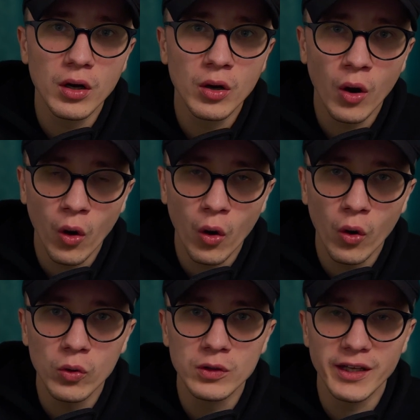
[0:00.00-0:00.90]

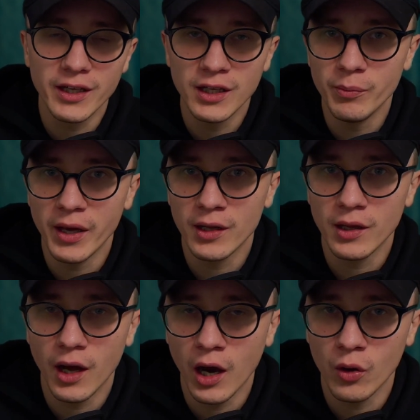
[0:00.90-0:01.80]
cold email
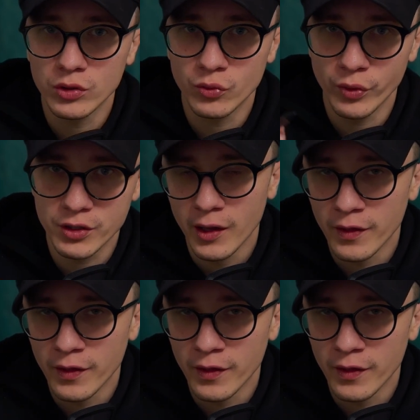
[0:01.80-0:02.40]
outreach.